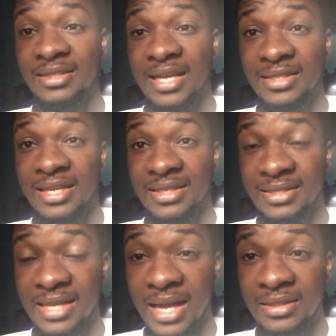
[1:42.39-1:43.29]
That's the
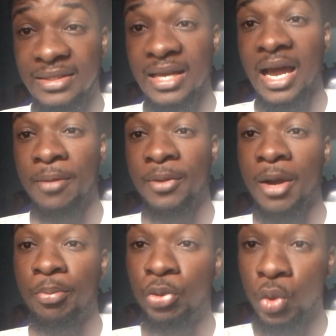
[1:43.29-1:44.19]
exact
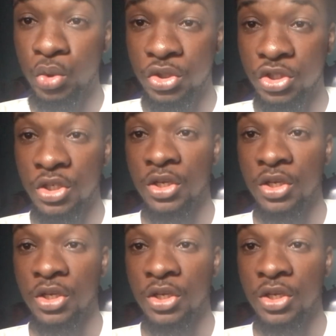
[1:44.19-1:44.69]
approach